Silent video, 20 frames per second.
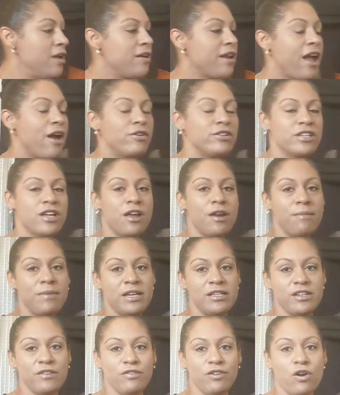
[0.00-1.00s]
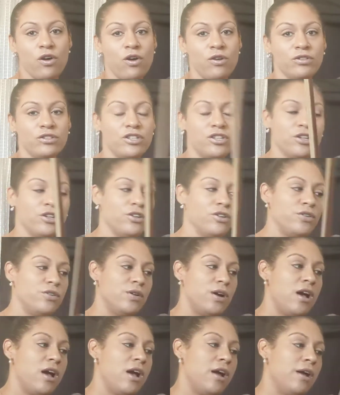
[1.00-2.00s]
Now it's going to be difficult
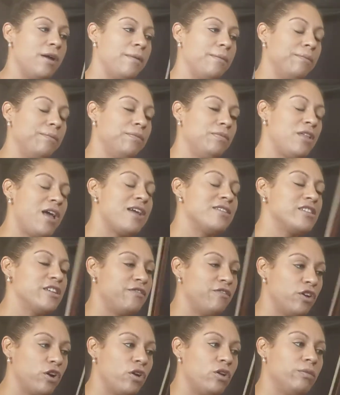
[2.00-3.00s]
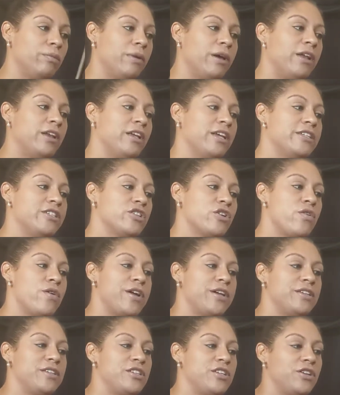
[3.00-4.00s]
to, not difficult, but it's
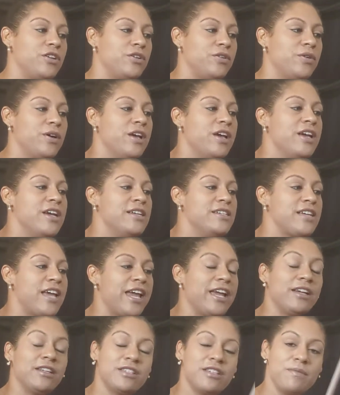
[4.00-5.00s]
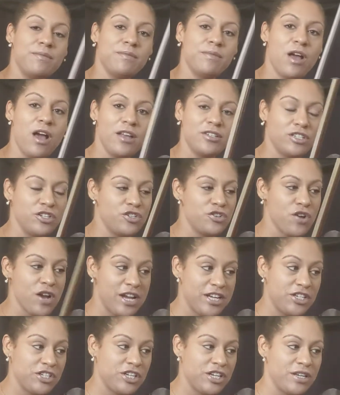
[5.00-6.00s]
going to take some
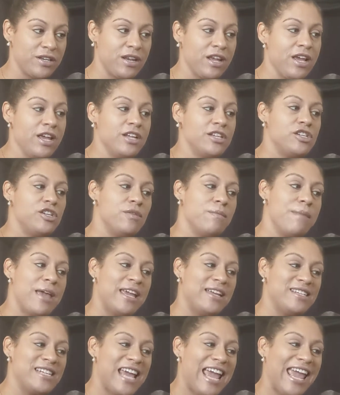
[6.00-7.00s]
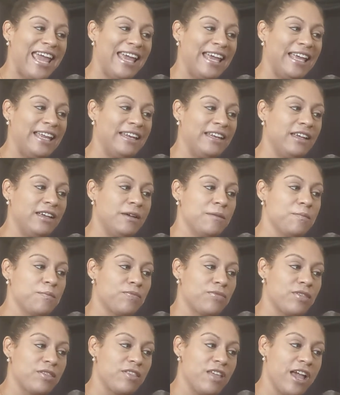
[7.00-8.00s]
concentration to maintain
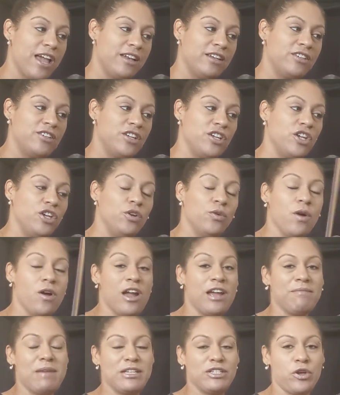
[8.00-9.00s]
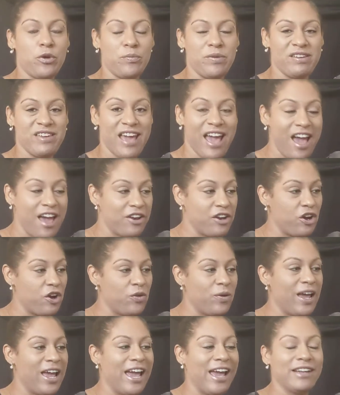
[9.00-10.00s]
that you are at mezzo
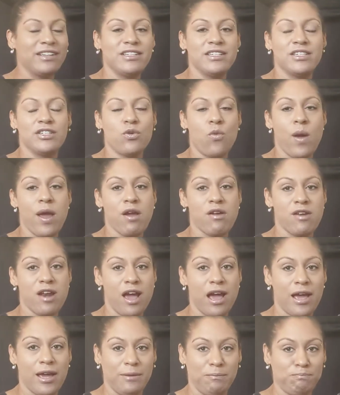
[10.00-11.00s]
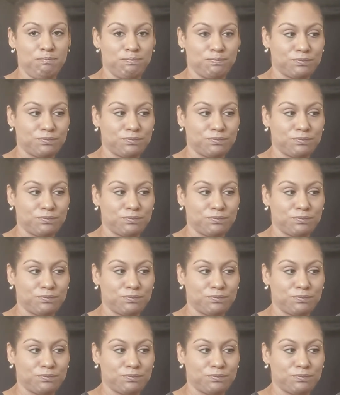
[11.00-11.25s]
piano at square 9.